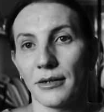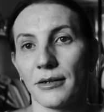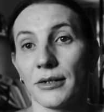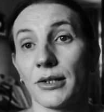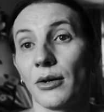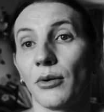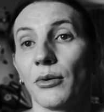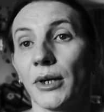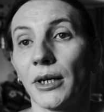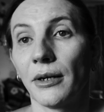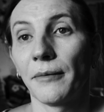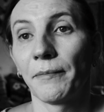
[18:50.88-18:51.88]

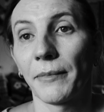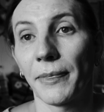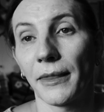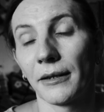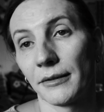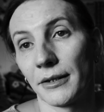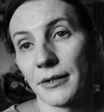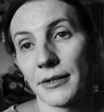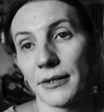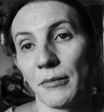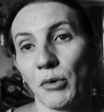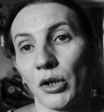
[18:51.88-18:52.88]
So this
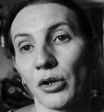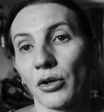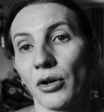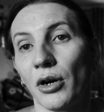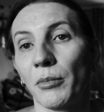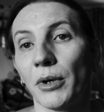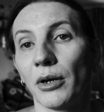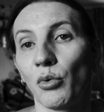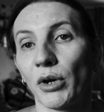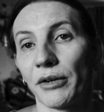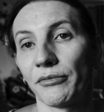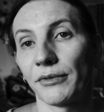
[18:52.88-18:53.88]
is the monochrome
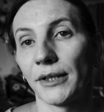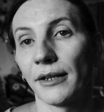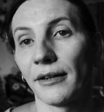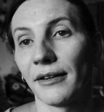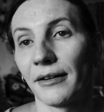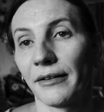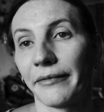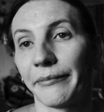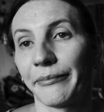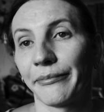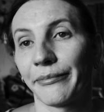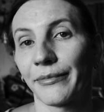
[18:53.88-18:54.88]
with
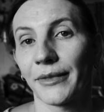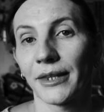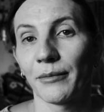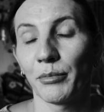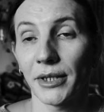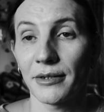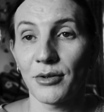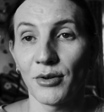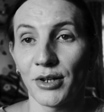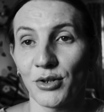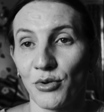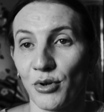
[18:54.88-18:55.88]
the
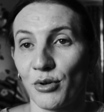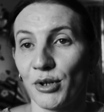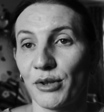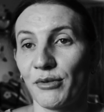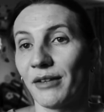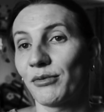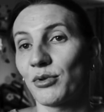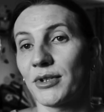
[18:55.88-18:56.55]
Panasonic Zuiko 12 to